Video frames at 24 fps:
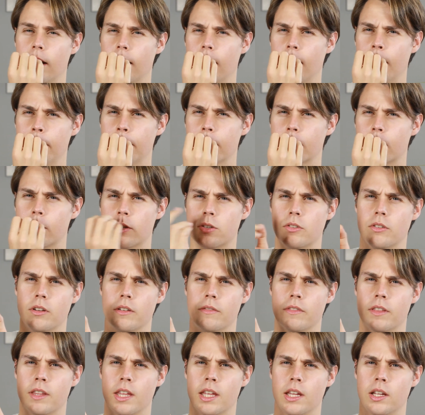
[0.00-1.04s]
and especially
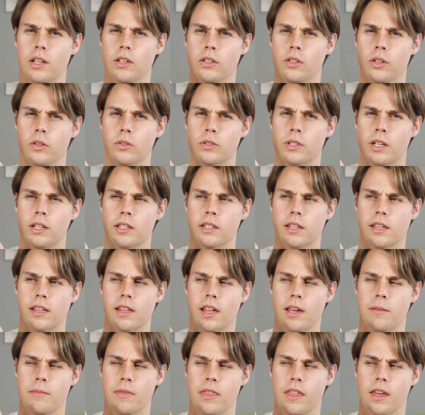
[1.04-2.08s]
if those are the
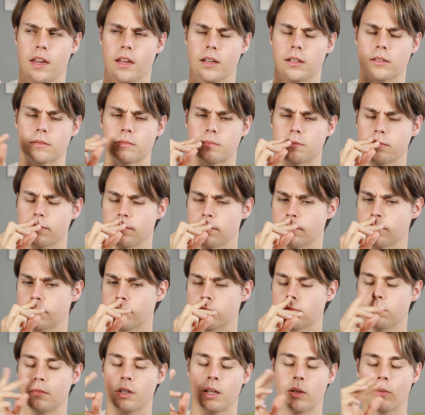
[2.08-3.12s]
same thing.
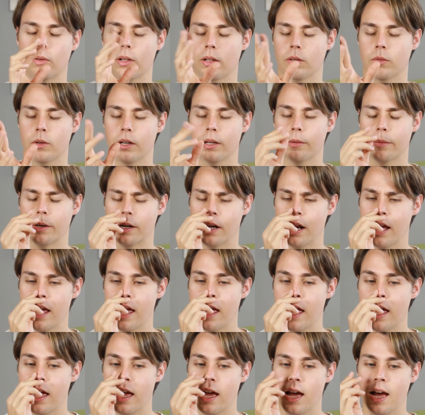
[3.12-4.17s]
But whatever.
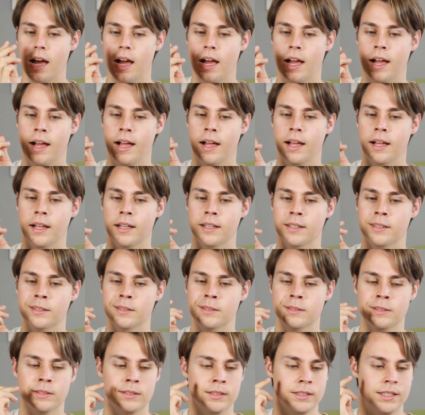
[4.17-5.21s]

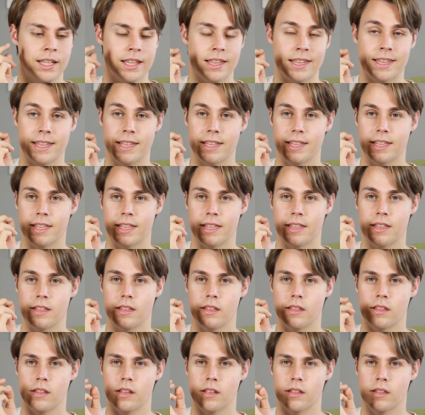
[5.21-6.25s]
And the
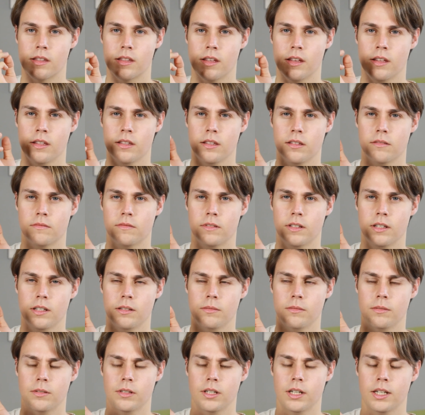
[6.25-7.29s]
scent, the
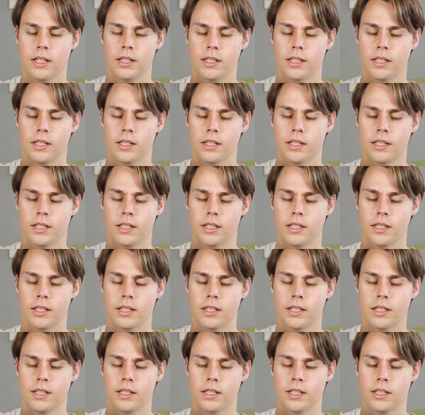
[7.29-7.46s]
flavor,